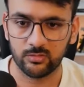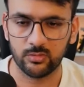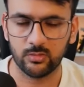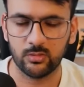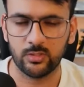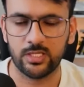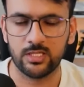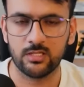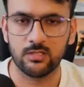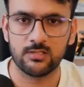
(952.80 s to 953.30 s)

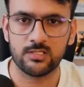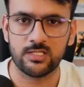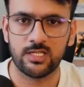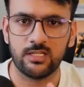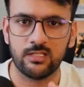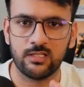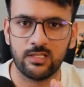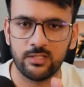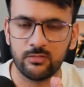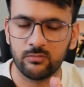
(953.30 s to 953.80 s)
understand
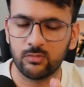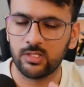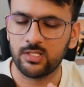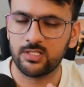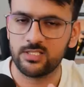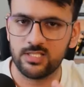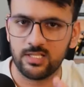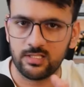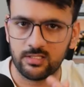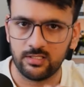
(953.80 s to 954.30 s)
like what
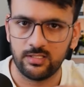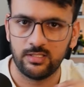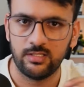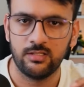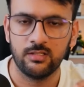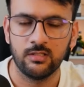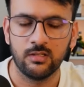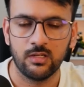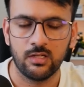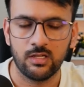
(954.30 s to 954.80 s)
exactly
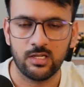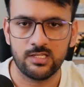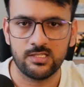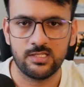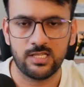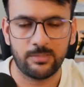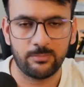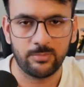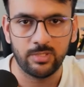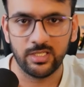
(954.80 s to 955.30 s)
is
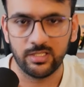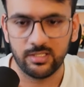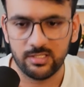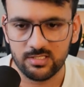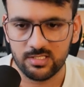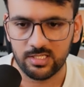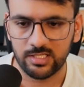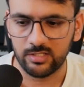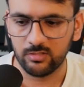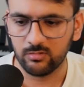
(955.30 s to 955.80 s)
happening
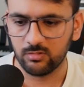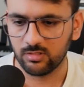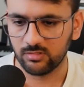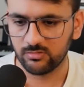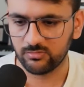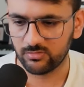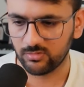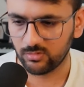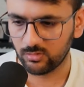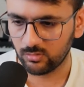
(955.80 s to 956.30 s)
inside your
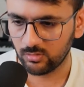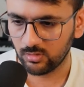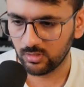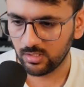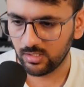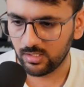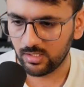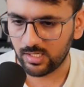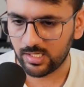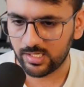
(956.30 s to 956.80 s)
workflow.
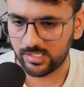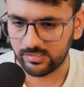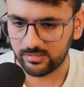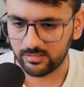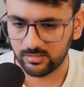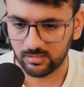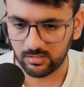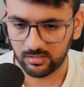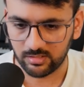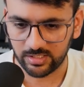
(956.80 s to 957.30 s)
And
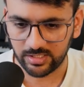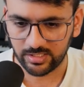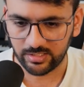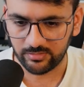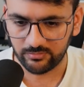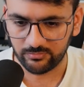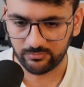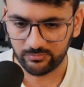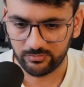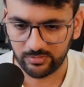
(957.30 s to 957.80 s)

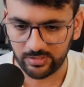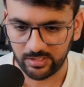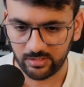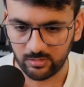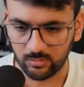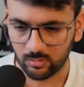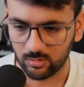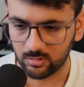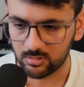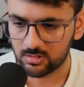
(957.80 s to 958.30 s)
we
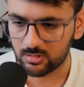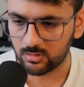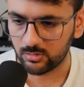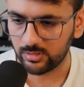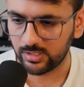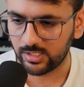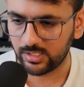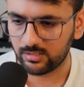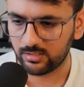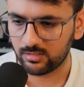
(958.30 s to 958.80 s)
also
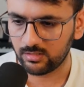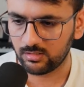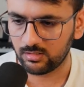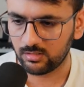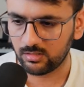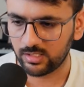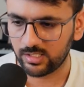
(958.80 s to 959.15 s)
get an